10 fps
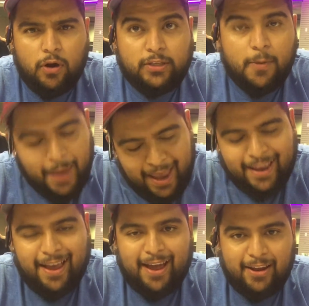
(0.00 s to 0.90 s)
Top
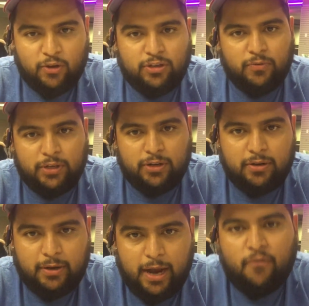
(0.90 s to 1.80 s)
8 at Houston
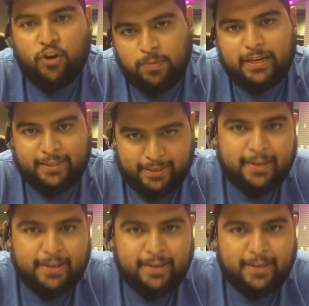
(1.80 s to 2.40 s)
Regional. I got 4th place.